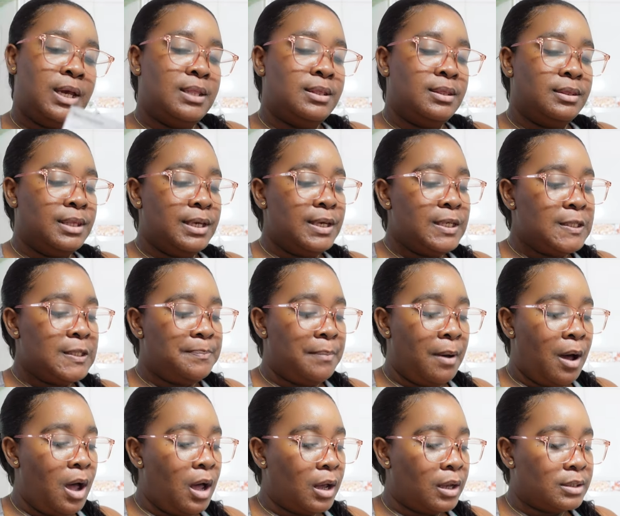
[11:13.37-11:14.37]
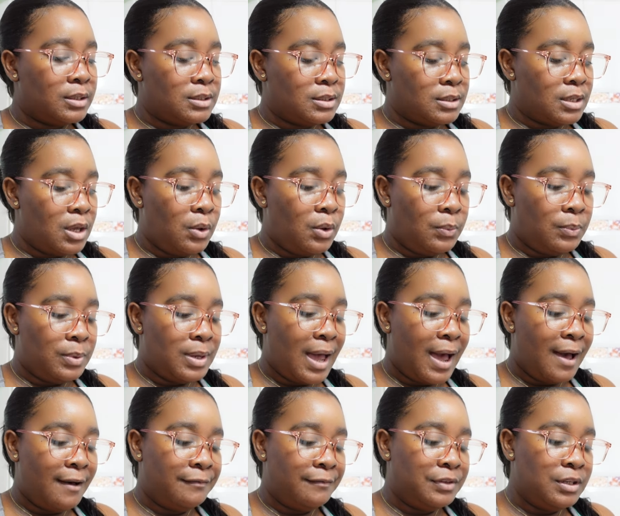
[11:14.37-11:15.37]
In this box, we
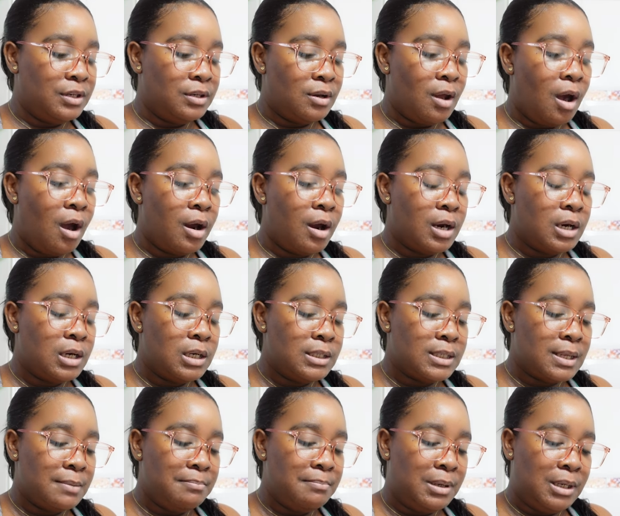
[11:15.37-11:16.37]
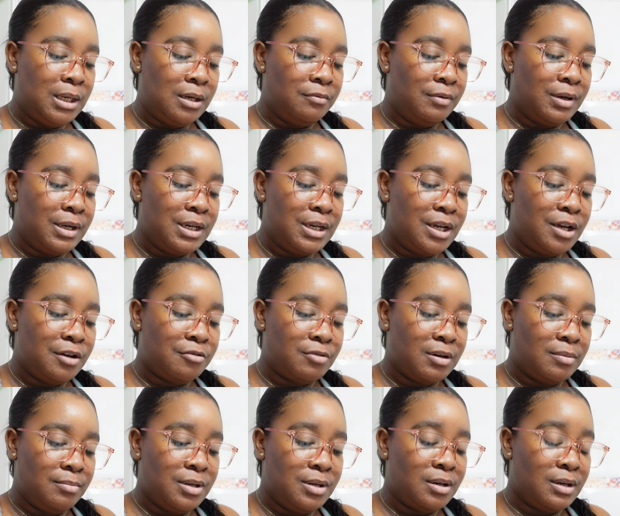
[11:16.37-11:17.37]
have the NARS Mini Radiant
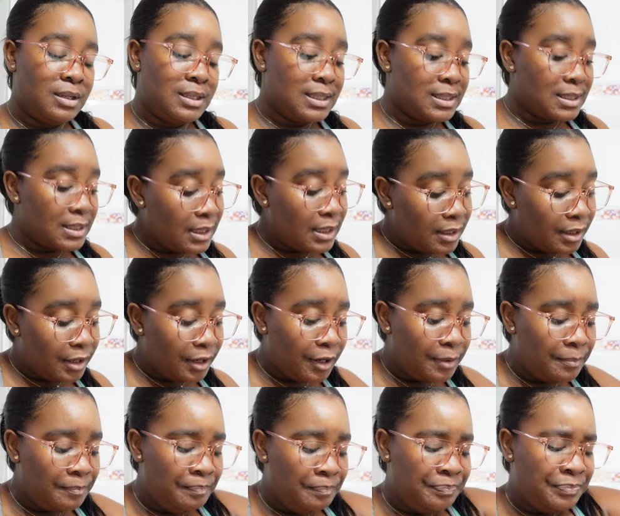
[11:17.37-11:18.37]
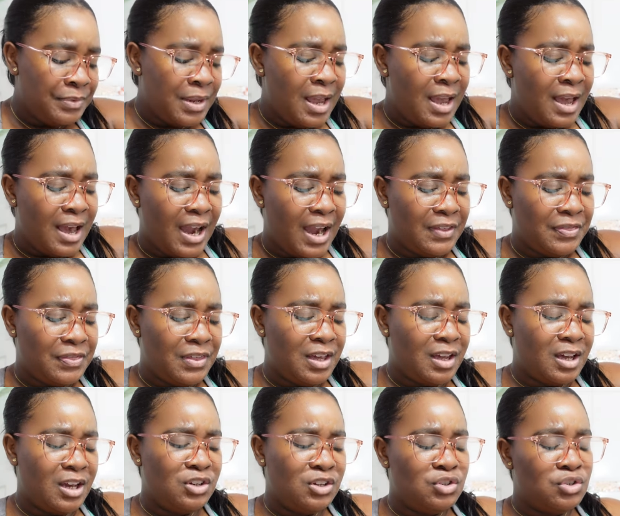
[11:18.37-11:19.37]
Creamy Concealer. I
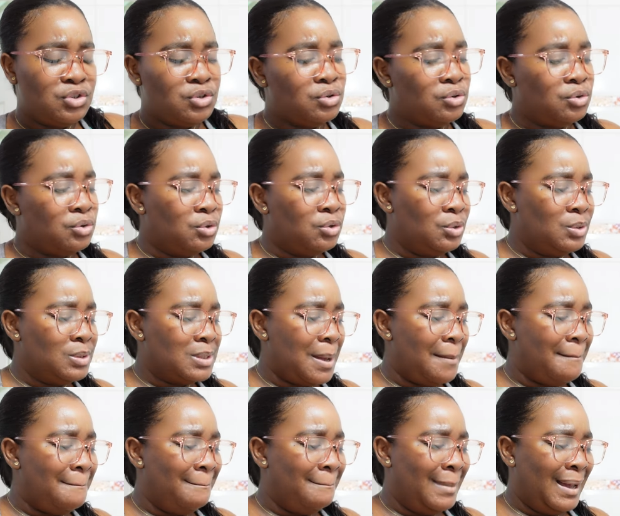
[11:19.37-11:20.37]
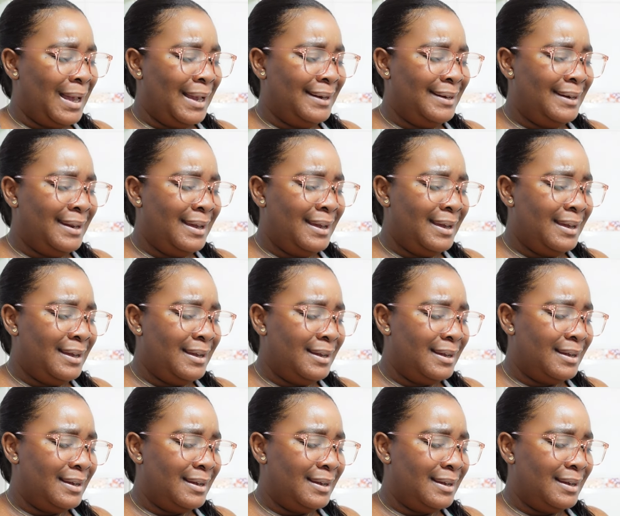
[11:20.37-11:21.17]
think I chose Amanda,